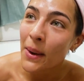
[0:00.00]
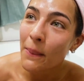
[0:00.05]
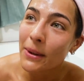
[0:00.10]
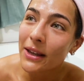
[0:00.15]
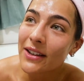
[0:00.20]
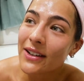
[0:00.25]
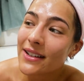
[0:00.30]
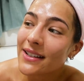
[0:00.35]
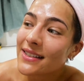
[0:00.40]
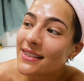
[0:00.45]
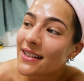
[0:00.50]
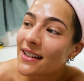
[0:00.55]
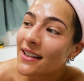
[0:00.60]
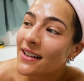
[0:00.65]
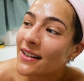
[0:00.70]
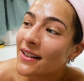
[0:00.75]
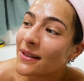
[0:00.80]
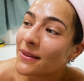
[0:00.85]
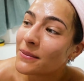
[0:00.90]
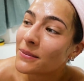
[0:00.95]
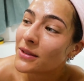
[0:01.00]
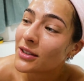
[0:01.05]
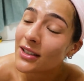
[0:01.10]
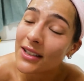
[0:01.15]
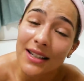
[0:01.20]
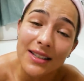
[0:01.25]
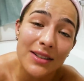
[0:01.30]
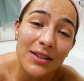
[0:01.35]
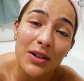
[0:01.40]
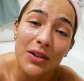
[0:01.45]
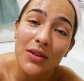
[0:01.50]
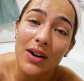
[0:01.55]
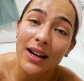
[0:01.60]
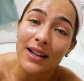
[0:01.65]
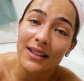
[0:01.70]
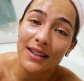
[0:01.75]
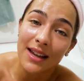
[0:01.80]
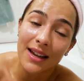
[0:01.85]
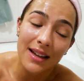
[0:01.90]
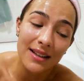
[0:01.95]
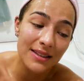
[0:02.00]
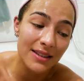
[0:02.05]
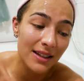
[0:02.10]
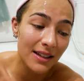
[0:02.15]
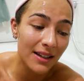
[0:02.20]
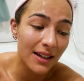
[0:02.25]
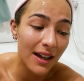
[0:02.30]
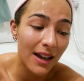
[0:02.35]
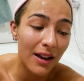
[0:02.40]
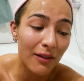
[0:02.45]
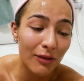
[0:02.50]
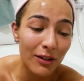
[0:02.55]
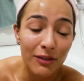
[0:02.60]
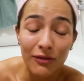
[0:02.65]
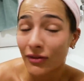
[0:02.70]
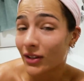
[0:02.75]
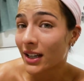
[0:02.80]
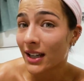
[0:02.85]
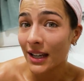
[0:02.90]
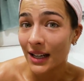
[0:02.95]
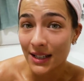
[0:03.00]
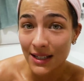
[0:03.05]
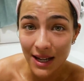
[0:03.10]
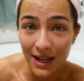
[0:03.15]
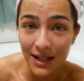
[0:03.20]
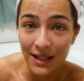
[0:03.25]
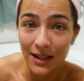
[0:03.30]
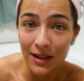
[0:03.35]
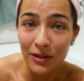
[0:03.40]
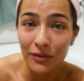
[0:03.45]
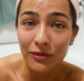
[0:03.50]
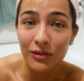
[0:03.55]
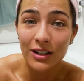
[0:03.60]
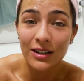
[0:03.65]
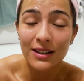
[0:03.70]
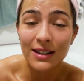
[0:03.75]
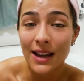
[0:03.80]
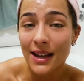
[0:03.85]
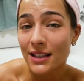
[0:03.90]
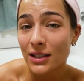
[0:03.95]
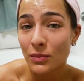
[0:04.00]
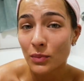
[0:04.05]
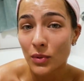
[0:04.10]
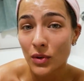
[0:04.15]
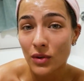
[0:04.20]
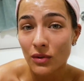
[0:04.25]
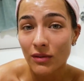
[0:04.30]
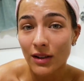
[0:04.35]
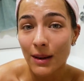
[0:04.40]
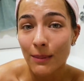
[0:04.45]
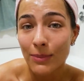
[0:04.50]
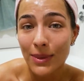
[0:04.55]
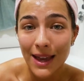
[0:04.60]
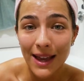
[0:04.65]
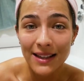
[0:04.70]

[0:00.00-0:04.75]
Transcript: Because um, you guys know I dance like every freaking day now for the dance program,